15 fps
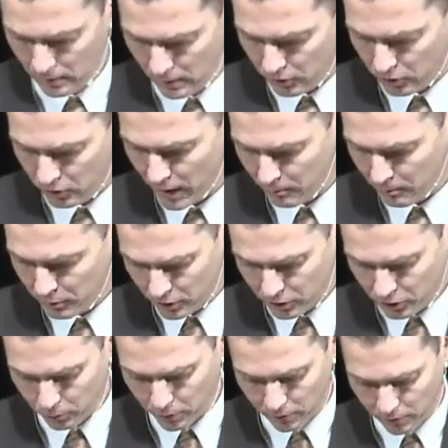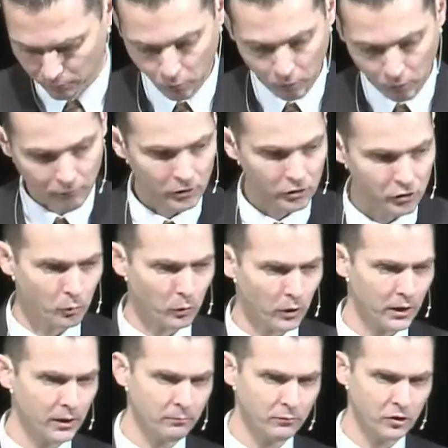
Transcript: chapter 24, verse 1,